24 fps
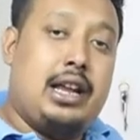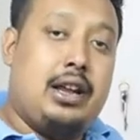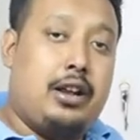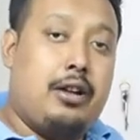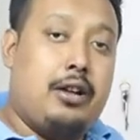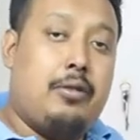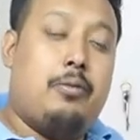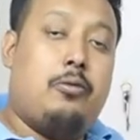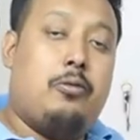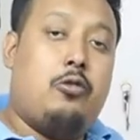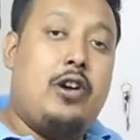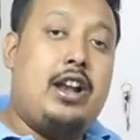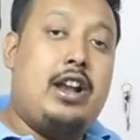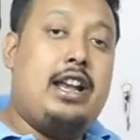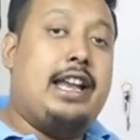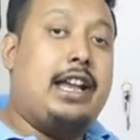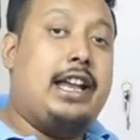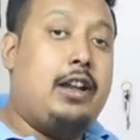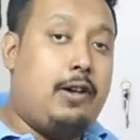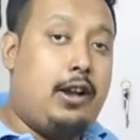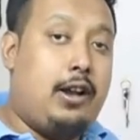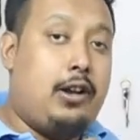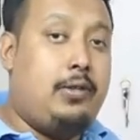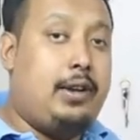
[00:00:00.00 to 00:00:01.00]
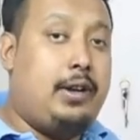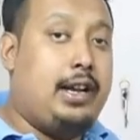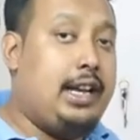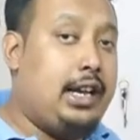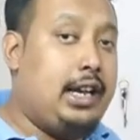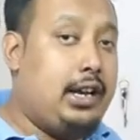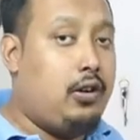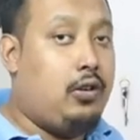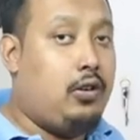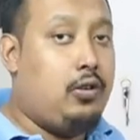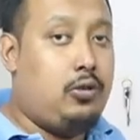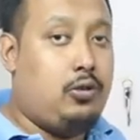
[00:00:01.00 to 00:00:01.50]
When you are doing
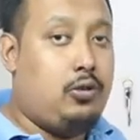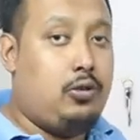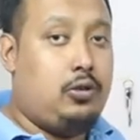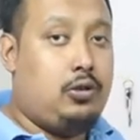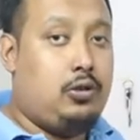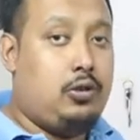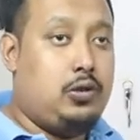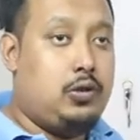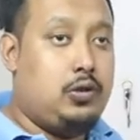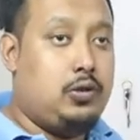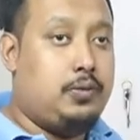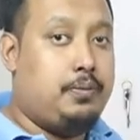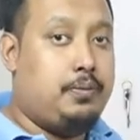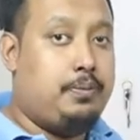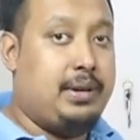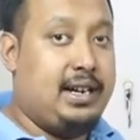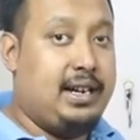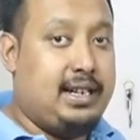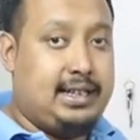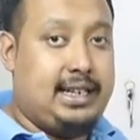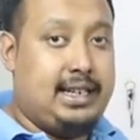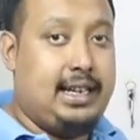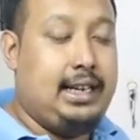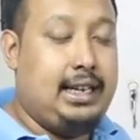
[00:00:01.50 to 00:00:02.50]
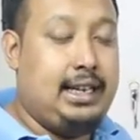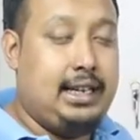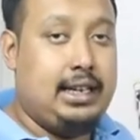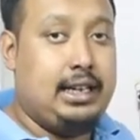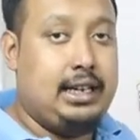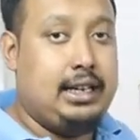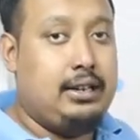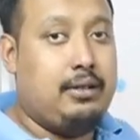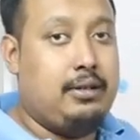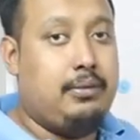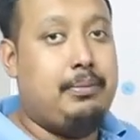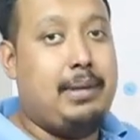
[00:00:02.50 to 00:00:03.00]
your printing,
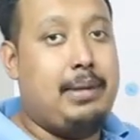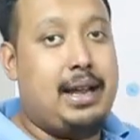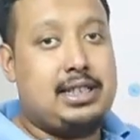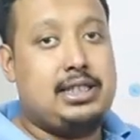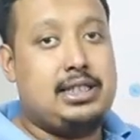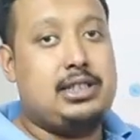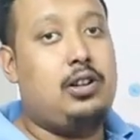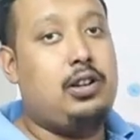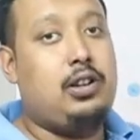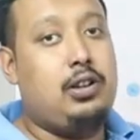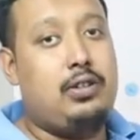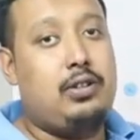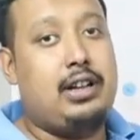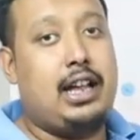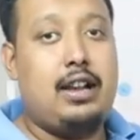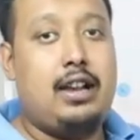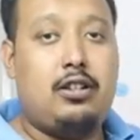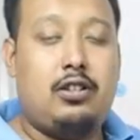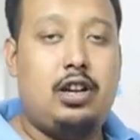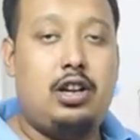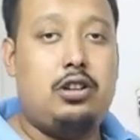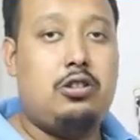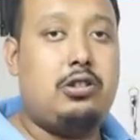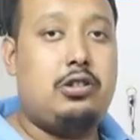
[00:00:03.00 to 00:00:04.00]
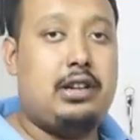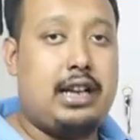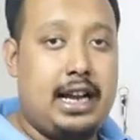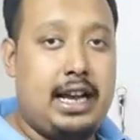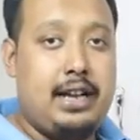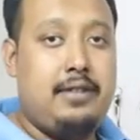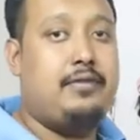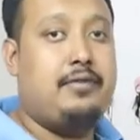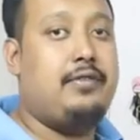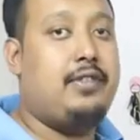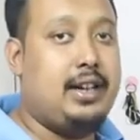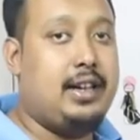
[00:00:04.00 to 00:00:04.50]
make sure you calculate your
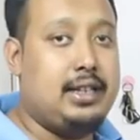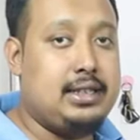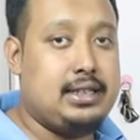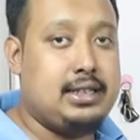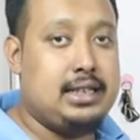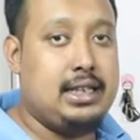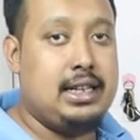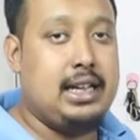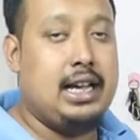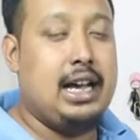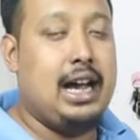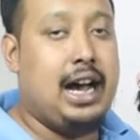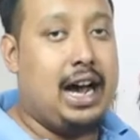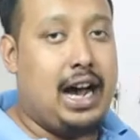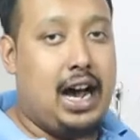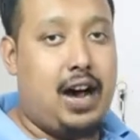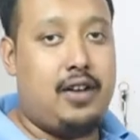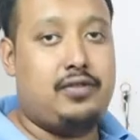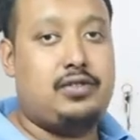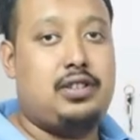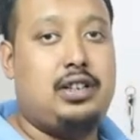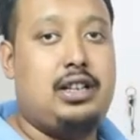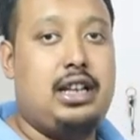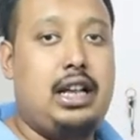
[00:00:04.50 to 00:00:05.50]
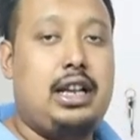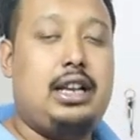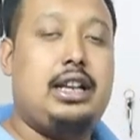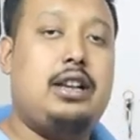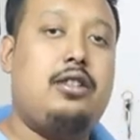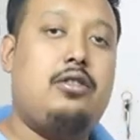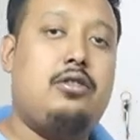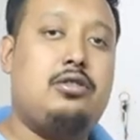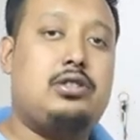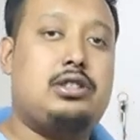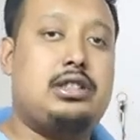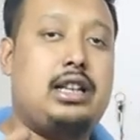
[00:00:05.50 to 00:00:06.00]
time first. After that,
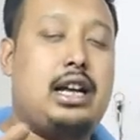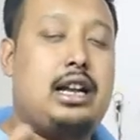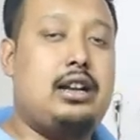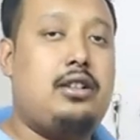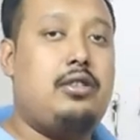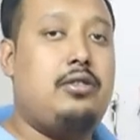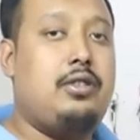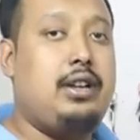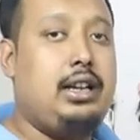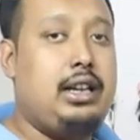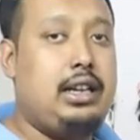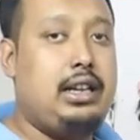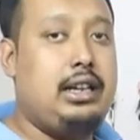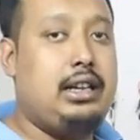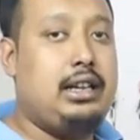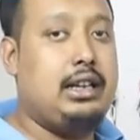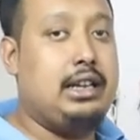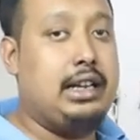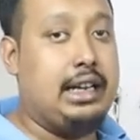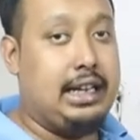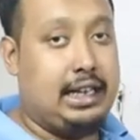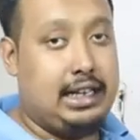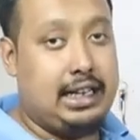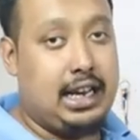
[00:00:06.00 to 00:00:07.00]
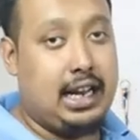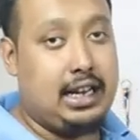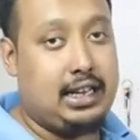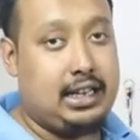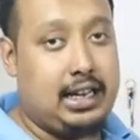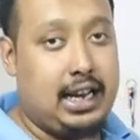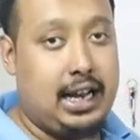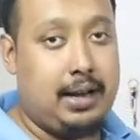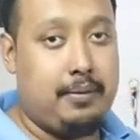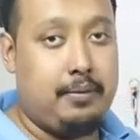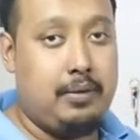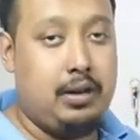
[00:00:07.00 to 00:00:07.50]
you start doing in that
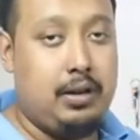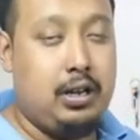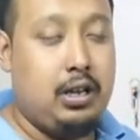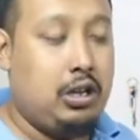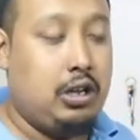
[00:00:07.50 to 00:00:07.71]
time.